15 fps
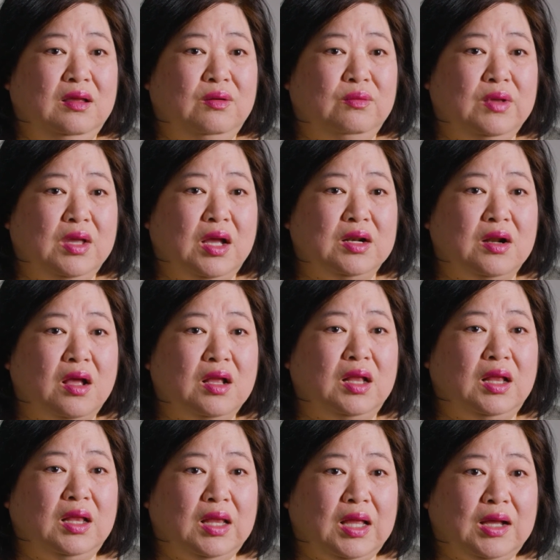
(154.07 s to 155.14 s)
We are not
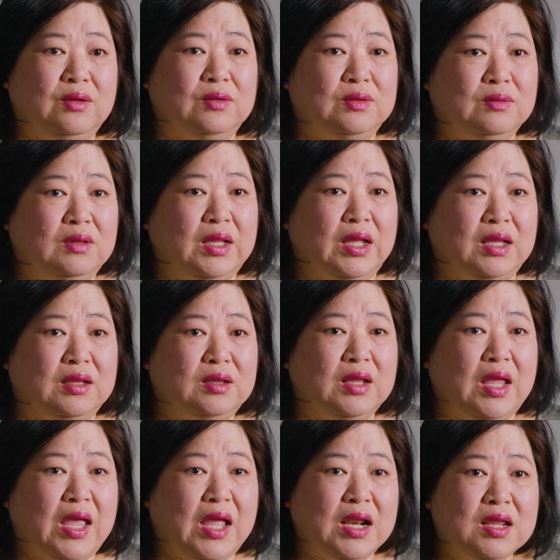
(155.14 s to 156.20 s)
allowed to let
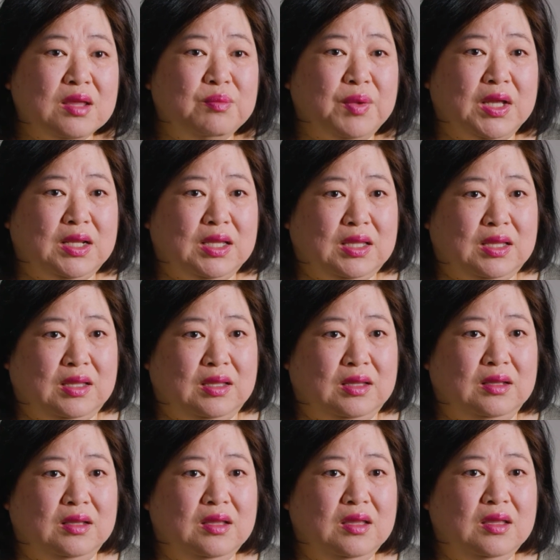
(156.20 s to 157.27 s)
anybody
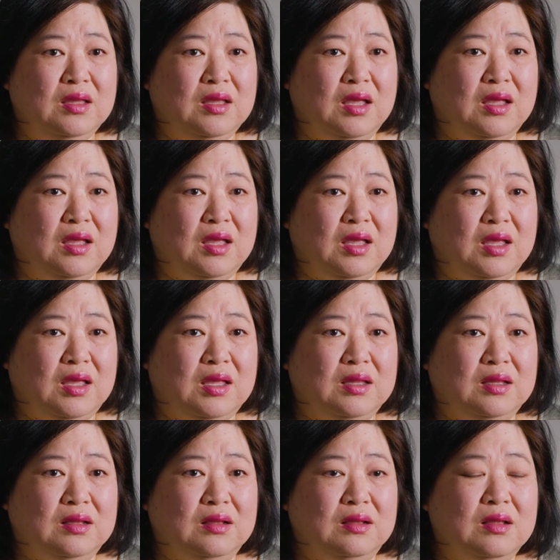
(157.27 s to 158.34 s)
in.
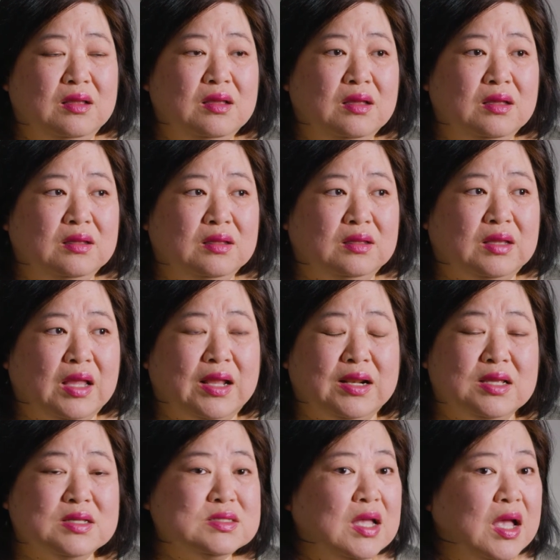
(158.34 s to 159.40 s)
And that
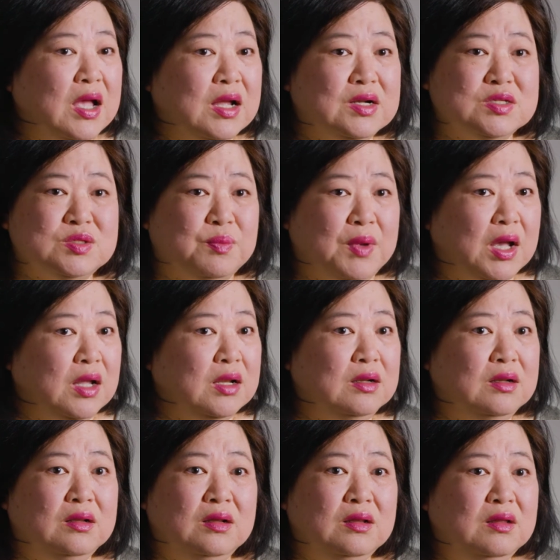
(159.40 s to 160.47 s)
is the hardest part
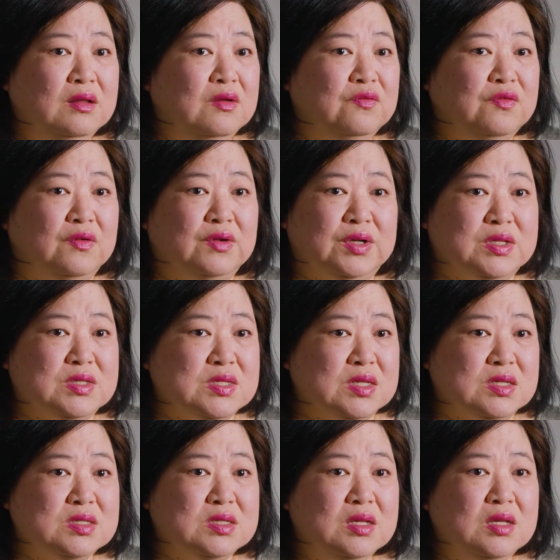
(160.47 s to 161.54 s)
for
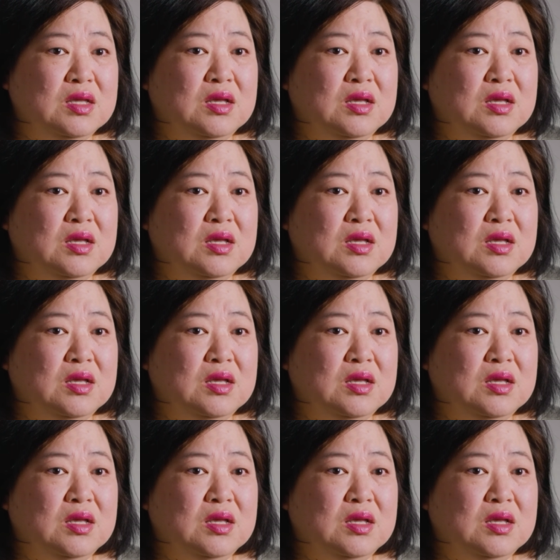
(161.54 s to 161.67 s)
nurses.